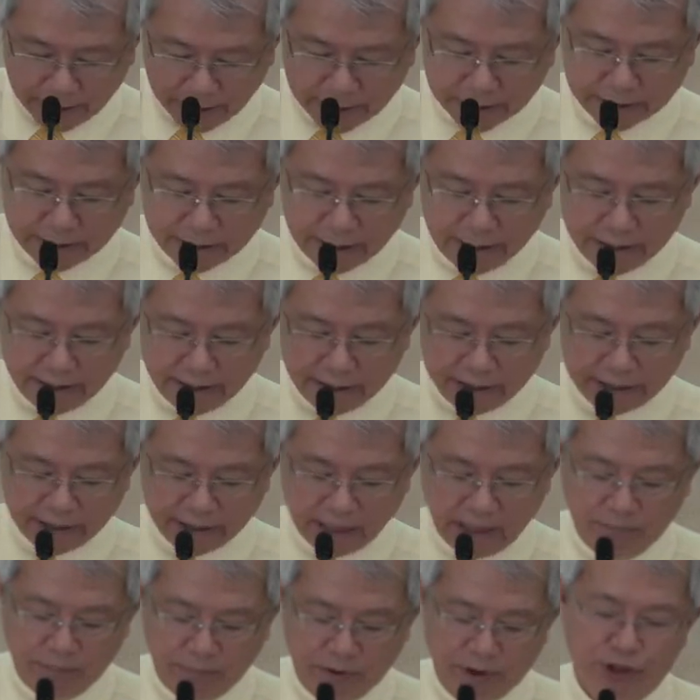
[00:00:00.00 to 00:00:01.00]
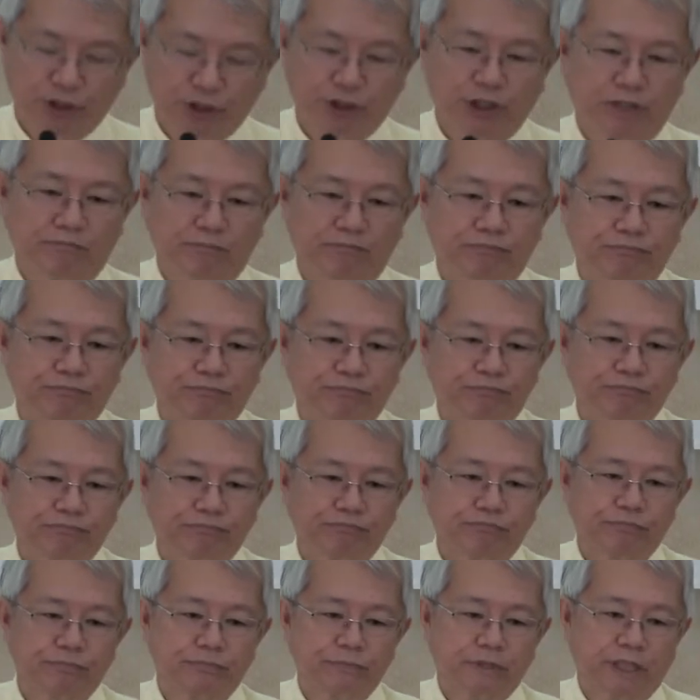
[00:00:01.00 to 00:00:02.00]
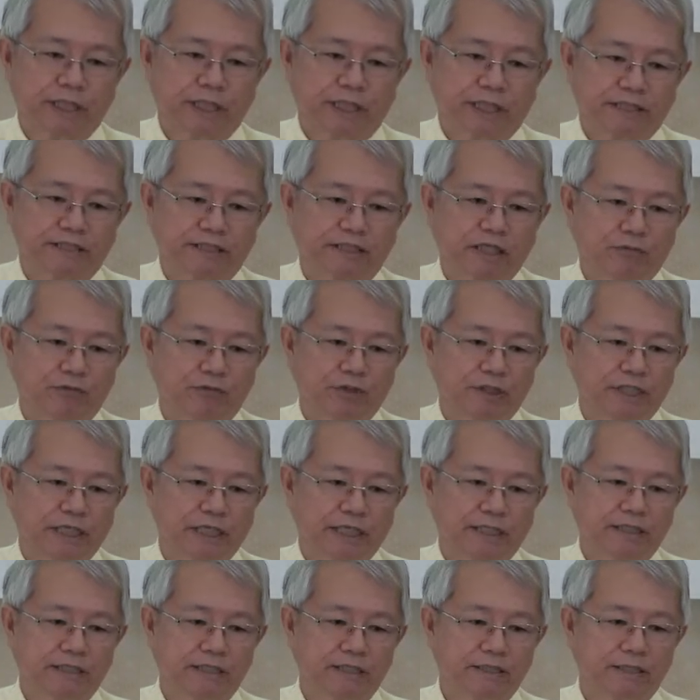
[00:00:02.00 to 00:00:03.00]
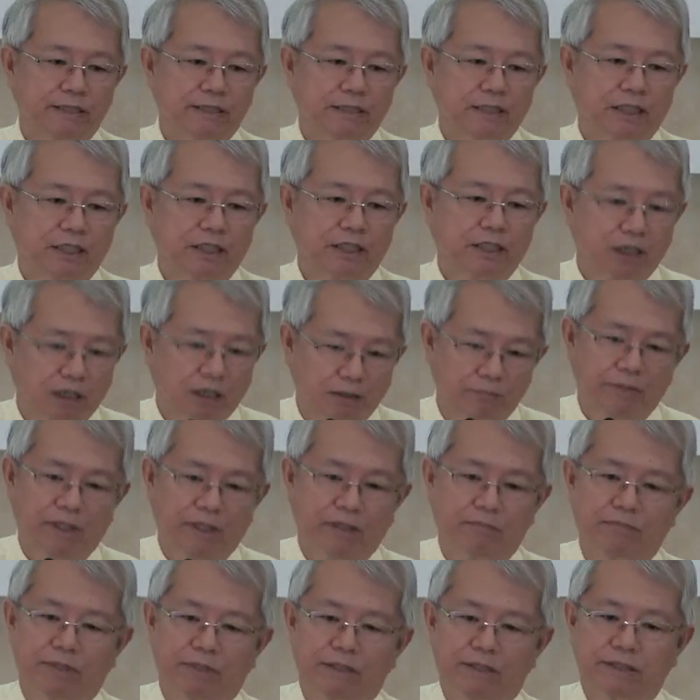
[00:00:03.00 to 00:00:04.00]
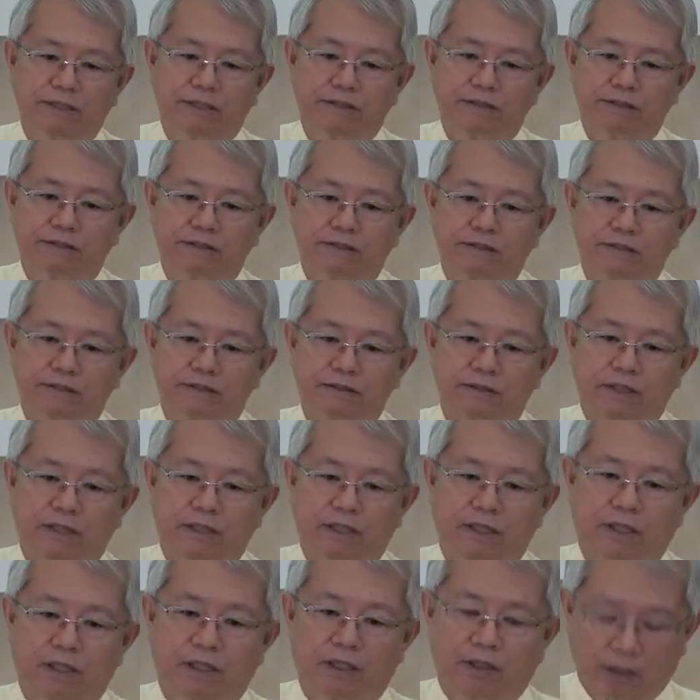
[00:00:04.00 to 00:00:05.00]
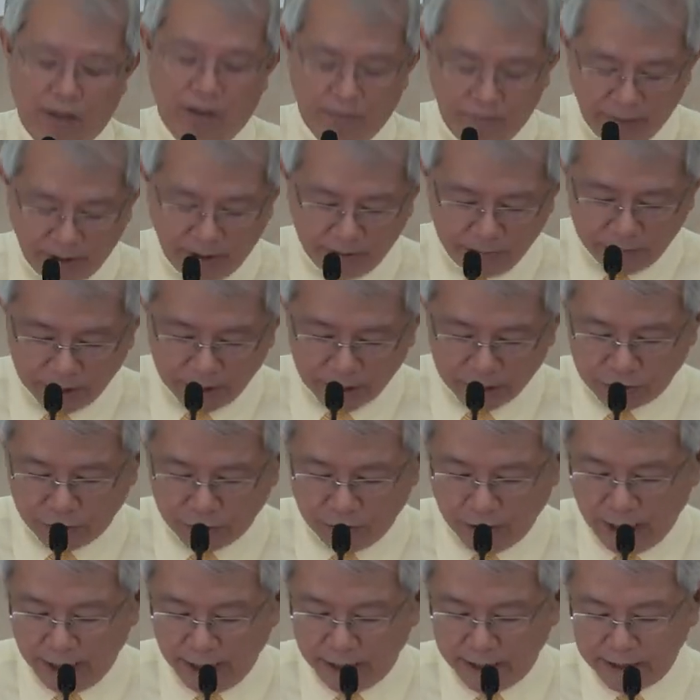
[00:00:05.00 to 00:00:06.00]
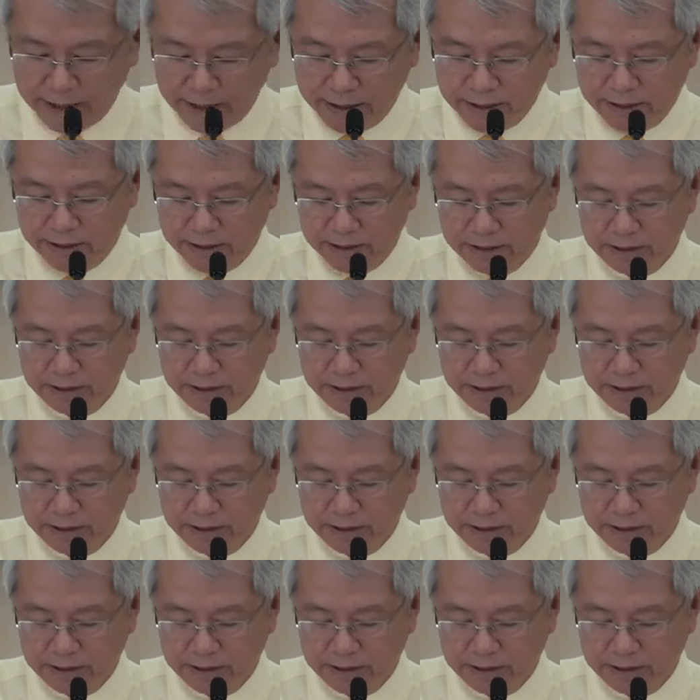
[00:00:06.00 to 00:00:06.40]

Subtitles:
Christian discipleship is that we need commitment. Commitment to learn,